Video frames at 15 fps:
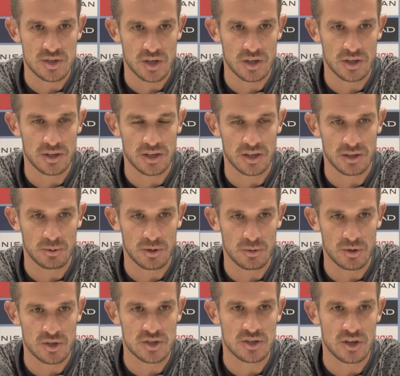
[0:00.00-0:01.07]
So
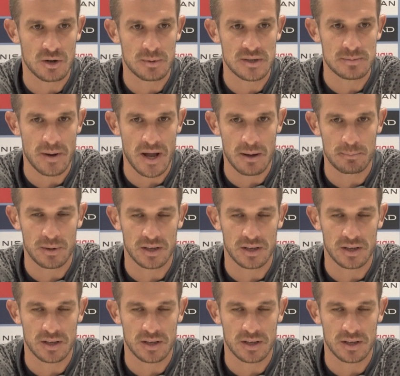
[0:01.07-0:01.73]
we just got to be smart.